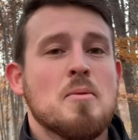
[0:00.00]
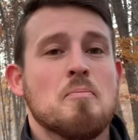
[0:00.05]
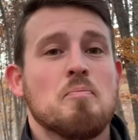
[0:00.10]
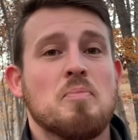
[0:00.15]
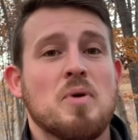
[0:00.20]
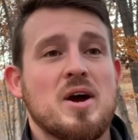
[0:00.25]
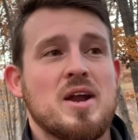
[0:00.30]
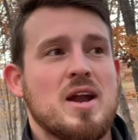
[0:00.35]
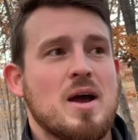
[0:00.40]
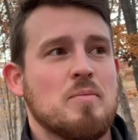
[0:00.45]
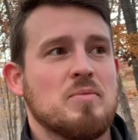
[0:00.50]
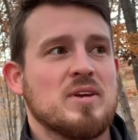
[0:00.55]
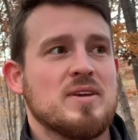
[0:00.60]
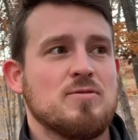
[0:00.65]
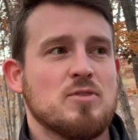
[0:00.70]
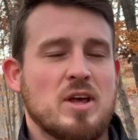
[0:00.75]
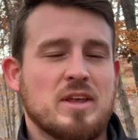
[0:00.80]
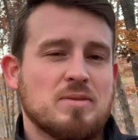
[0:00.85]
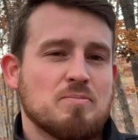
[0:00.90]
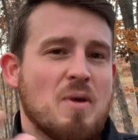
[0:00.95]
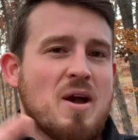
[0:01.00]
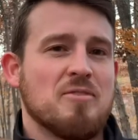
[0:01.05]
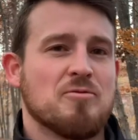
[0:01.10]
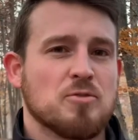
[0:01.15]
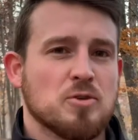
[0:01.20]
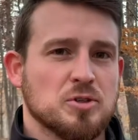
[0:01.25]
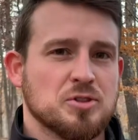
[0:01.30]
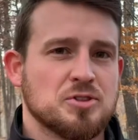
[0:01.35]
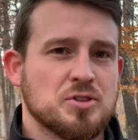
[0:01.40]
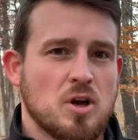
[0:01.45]
But I'm gonna give you like my
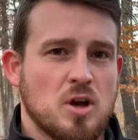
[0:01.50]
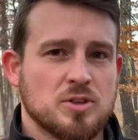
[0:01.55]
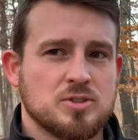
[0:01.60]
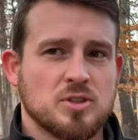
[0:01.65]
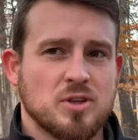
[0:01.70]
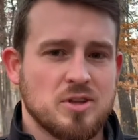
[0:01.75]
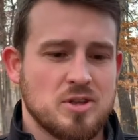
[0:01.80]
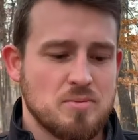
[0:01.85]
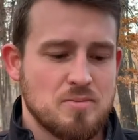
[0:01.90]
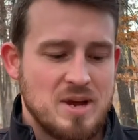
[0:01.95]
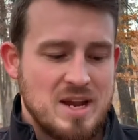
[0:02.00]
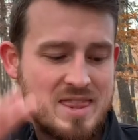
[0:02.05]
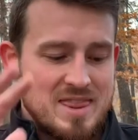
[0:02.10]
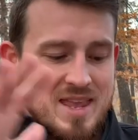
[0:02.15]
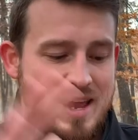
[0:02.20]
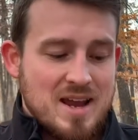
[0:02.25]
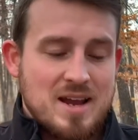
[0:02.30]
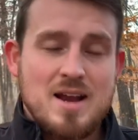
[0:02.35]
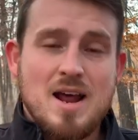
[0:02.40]
first thoughts on them and then